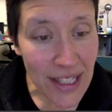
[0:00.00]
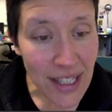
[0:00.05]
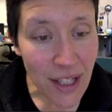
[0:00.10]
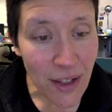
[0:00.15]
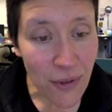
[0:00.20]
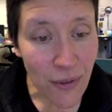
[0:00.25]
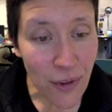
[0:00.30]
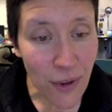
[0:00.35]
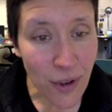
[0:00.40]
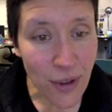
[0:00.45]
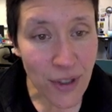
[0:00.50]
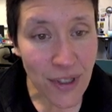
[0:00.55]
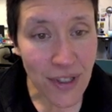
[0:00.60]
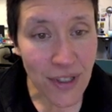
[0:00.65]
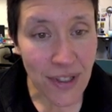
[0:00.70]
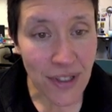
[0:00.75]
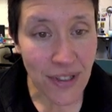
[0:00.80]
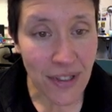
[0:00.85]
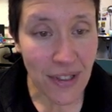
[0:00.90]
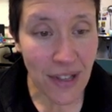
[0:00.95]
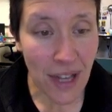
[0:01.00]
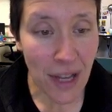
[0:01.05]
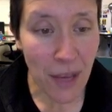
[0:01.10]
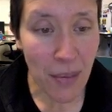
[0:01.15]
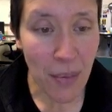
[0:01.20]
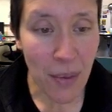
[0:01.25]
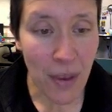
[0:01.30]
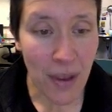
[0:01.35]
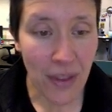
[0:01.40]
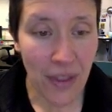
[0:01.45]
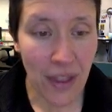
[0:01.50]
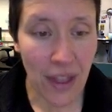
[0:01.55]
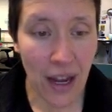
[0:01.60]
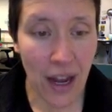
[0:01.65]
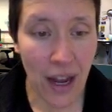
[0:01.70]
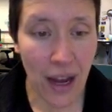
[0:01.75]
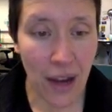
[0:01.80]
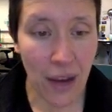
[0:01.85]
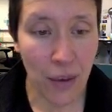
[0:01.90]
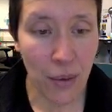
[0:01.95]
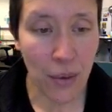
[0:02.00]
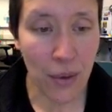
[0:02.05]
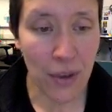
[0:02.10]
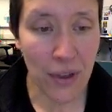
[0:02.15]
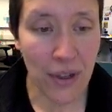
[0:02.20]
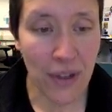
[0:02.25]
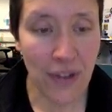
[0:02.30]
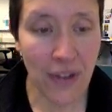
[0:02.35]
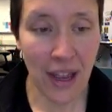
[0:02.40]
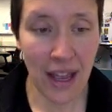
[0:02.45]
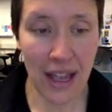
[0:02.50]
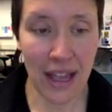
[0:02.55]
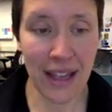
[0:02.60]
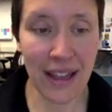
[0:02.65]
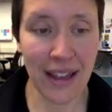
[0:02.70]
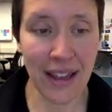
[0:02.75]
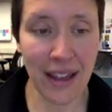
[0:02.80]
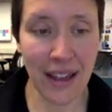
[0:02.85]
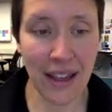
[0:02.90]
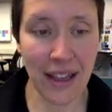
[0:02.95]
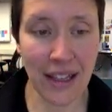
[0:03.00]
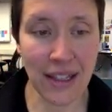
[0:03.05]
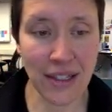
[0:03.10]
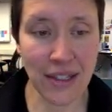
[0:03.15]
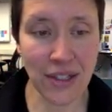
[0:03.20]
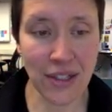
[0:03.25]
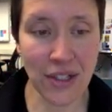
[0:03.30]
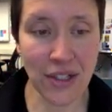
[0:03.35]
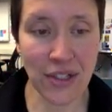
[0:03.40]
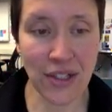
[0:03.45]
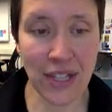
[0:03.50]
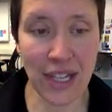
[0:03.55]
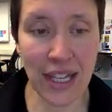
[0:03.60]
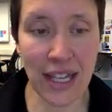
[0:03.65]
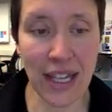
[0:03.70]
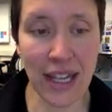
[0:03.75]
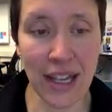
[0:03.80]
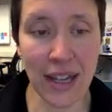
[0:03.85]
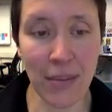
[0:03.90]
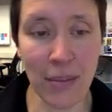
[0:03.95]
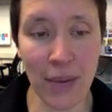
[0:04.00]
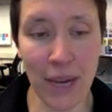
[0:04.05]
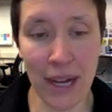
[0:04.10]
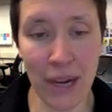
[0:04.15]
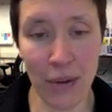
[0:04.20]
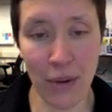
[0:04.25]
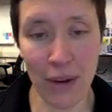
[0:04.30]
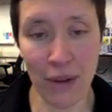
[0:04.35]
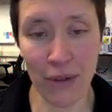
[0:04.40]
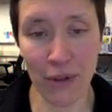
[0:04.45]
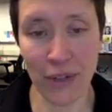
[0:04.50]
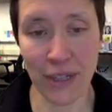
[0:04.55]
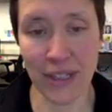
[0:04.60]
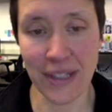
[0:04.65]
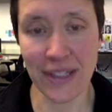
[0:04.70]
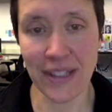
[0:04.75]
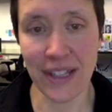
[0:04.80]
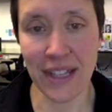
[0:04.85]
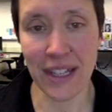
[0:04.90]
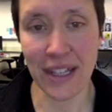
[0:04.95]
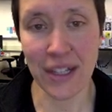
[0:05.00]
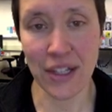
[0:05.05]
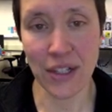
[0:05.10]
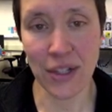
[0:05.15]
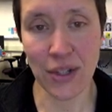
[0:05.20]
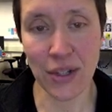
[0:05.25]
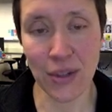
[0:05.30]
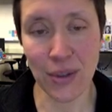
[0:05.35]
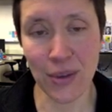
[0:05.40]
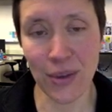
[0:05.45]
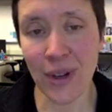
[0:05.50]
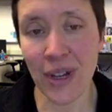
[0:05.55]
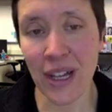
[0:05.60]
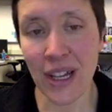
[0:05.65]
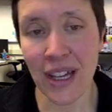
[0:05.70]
the first step that I would take, is just to get my reference into